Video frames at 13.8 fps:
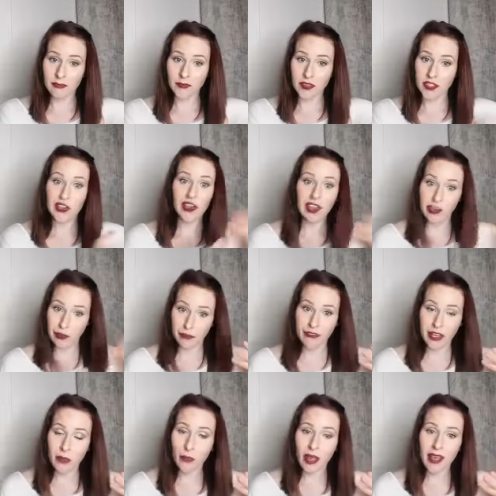till you get your
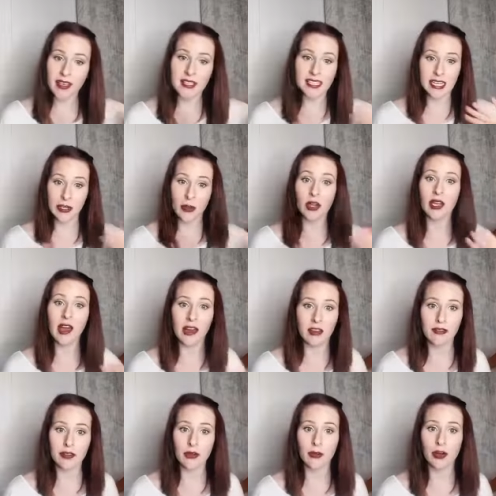feet wet, because I know a lot of
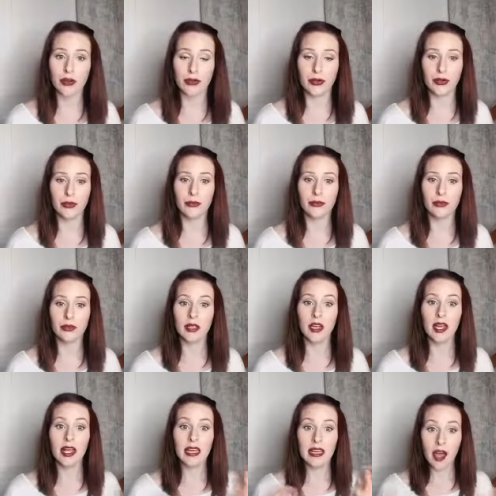you are new.
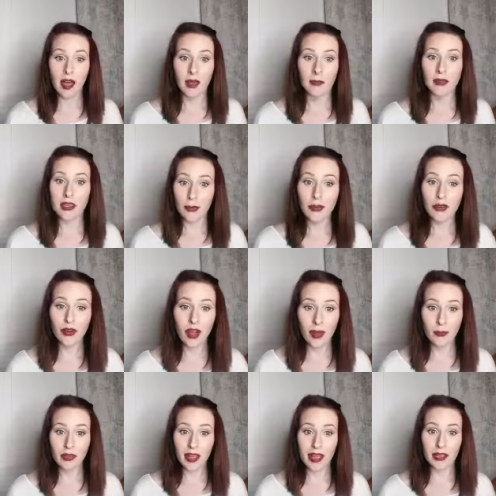Get with your
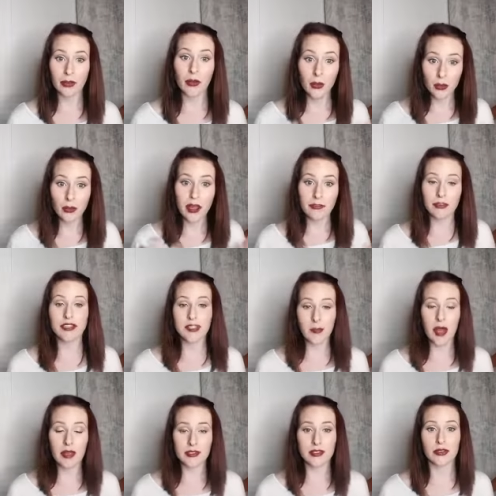upline, whoever
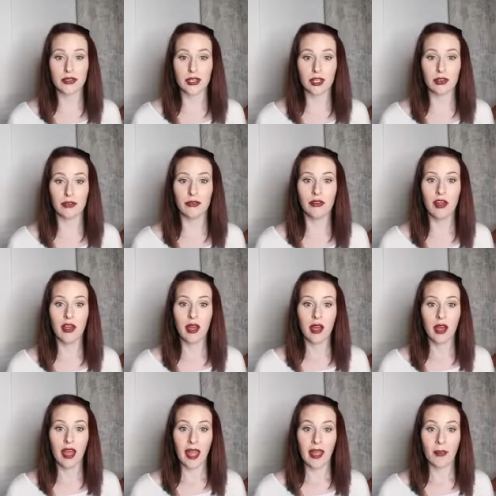sponsored you,
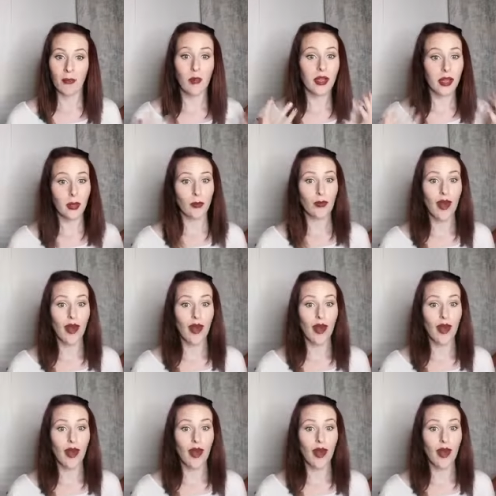and we will